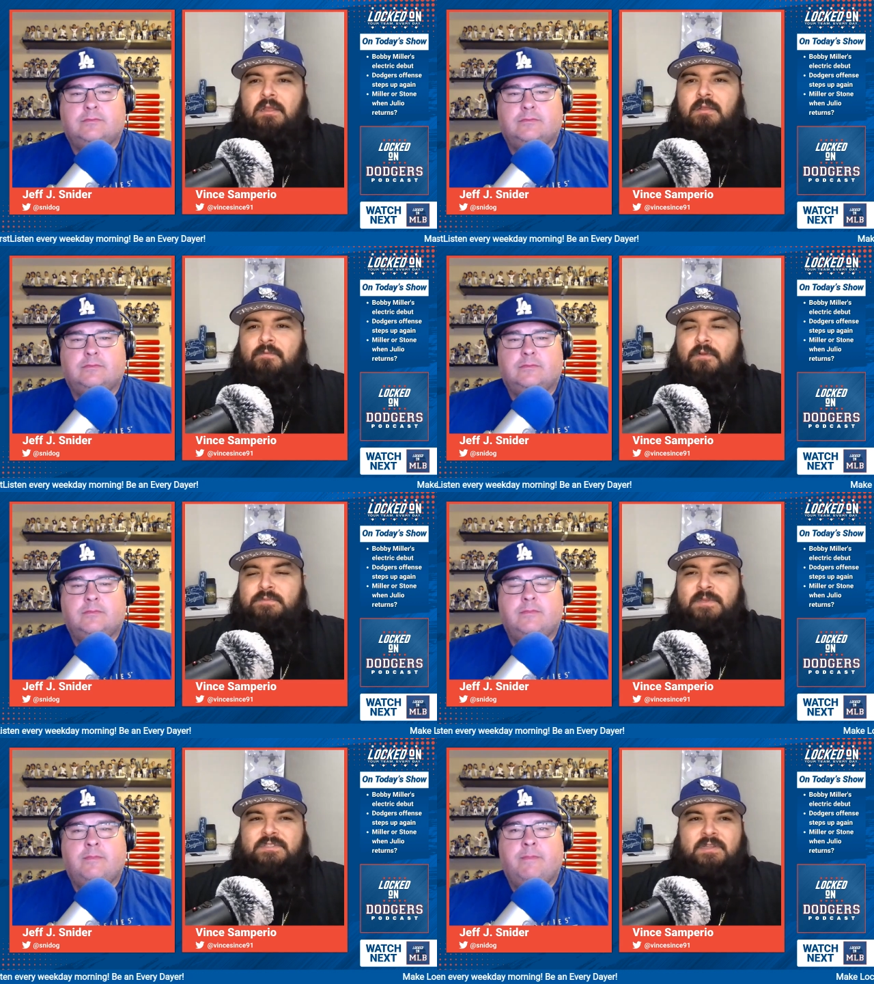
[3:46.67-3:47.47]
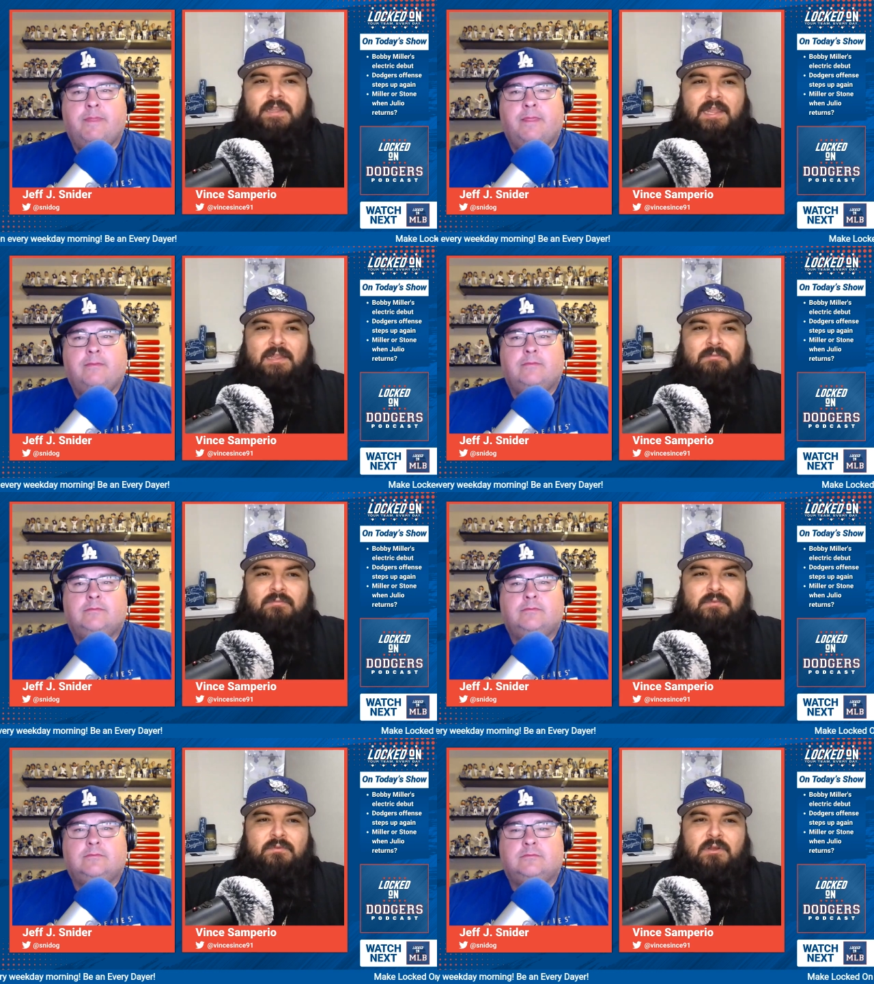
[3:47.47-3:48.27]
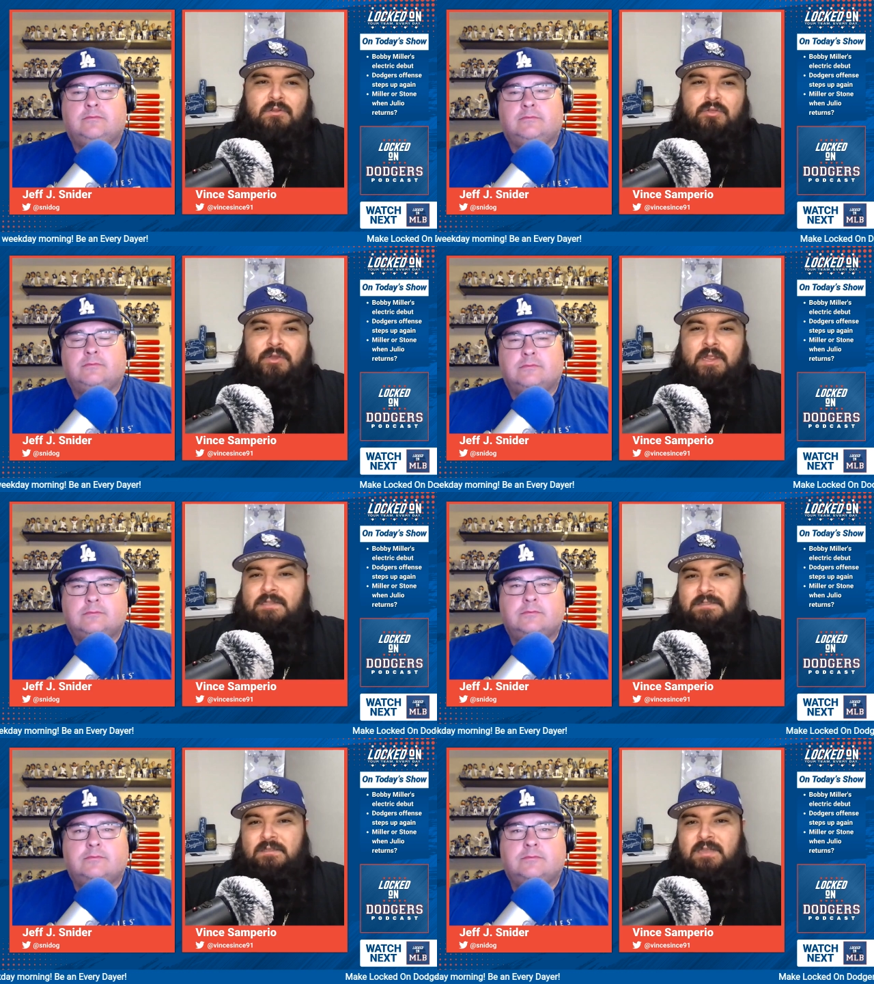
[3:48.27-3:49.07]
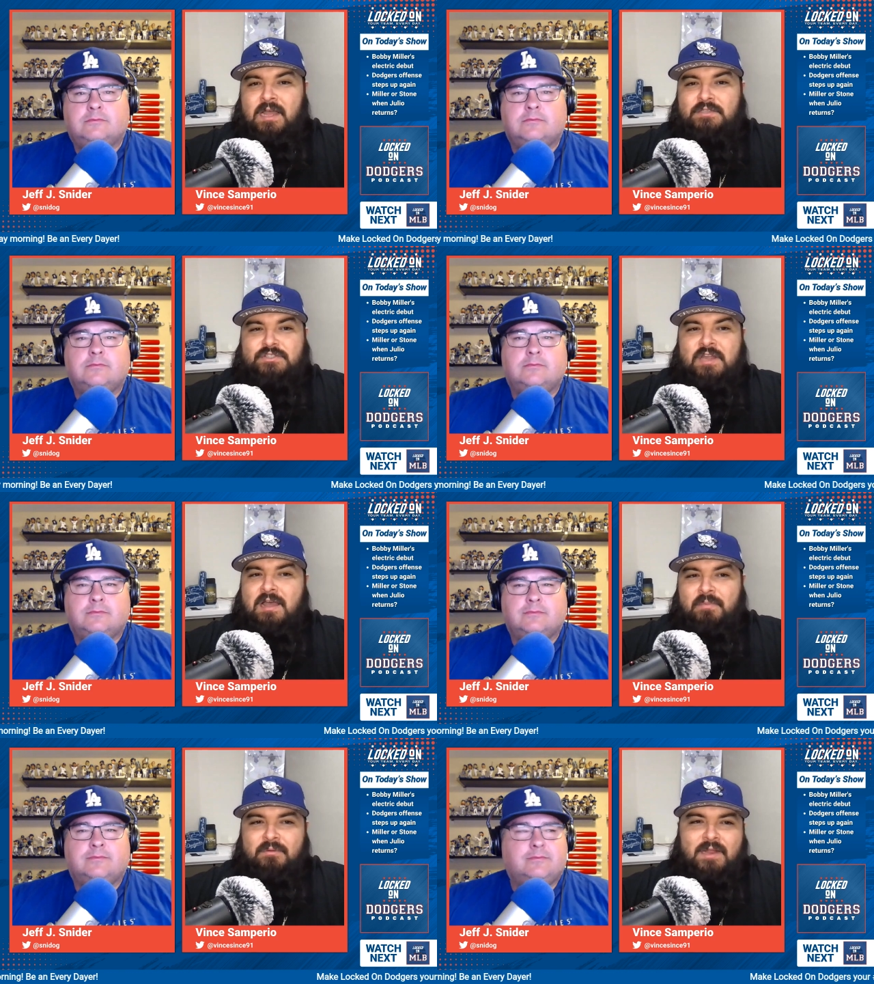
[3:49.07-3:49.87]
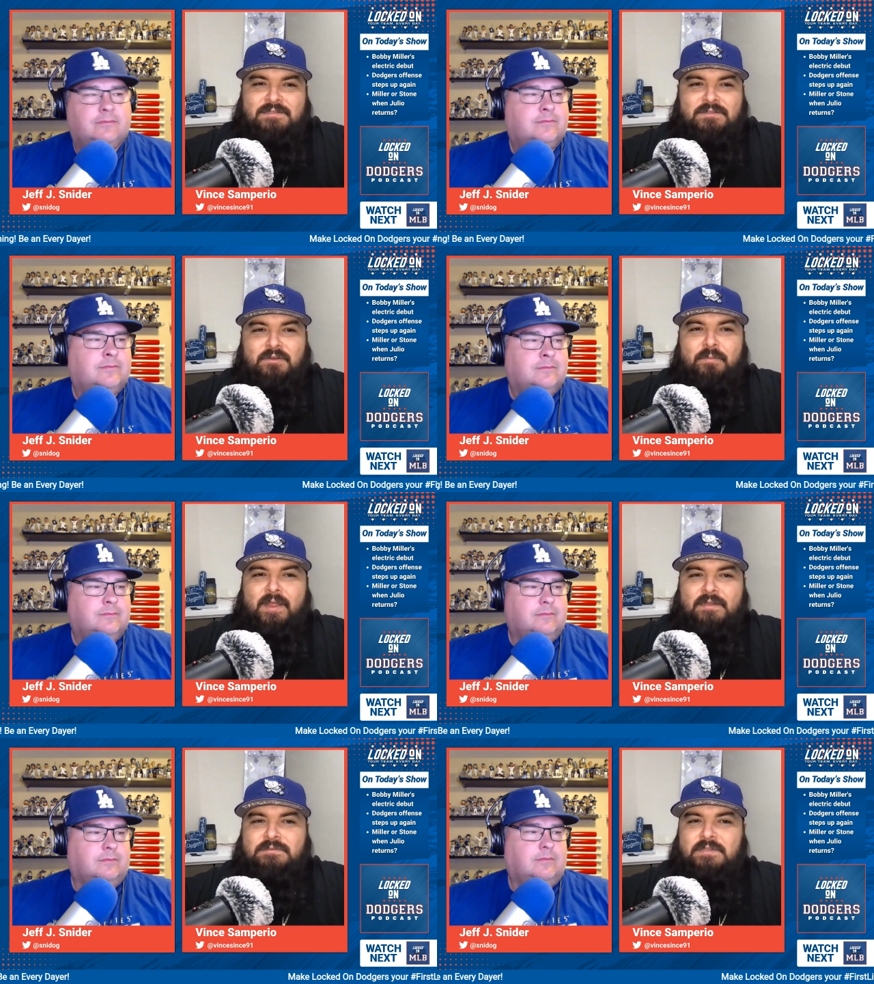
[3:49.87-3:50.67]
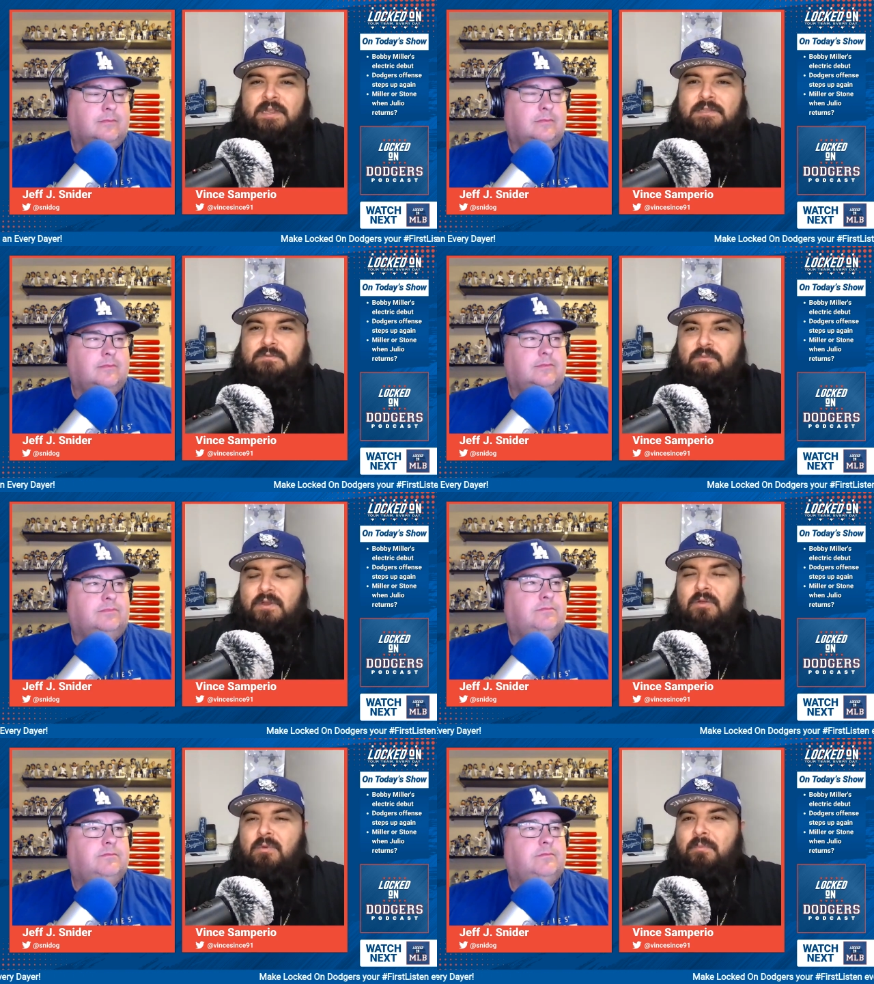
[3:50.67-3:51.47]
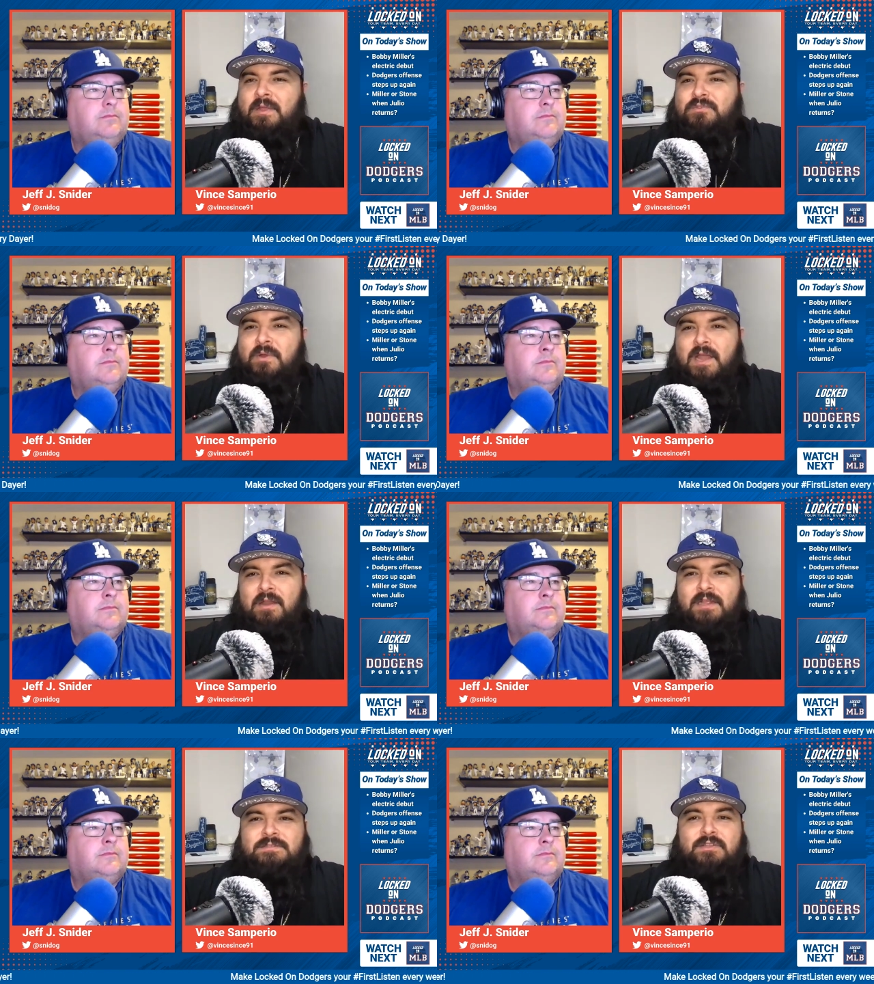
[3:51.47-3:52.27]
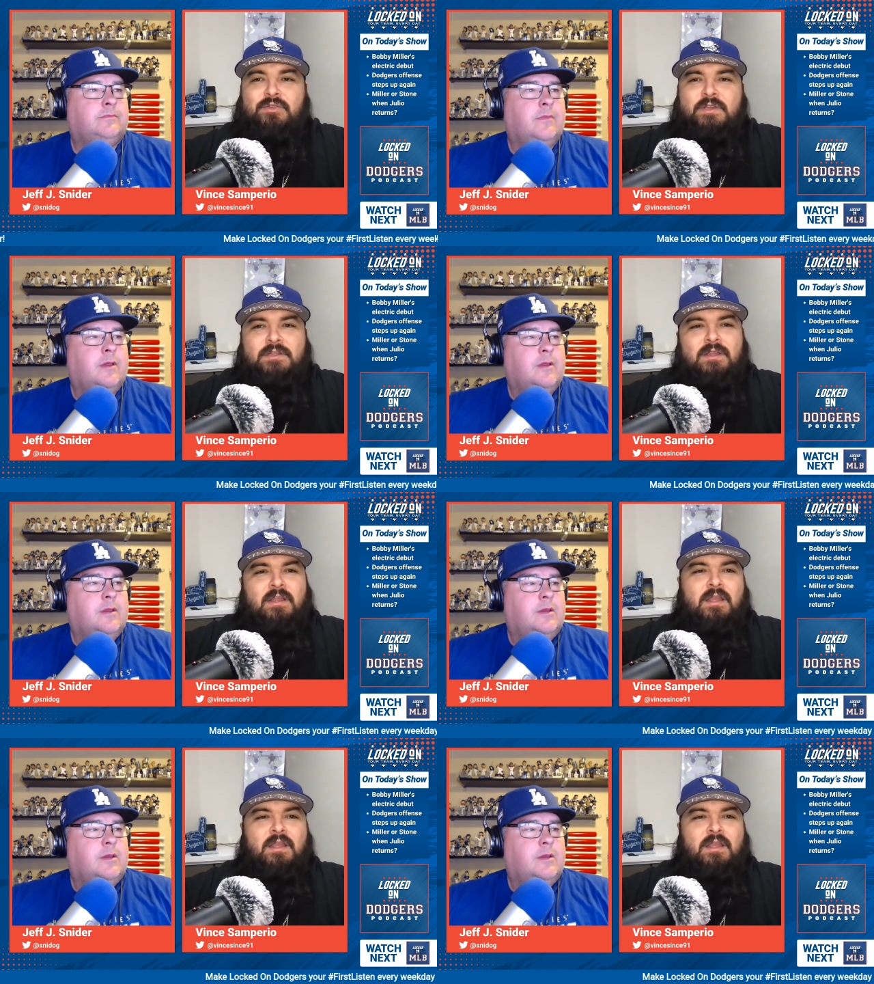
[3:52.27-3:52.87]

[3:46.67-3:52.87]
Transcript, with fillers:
Speaker 1: First pitch of the game, Ronald Acuna hits a hot shot, but right to third base, he gets you know one pitch, one out against Acuna.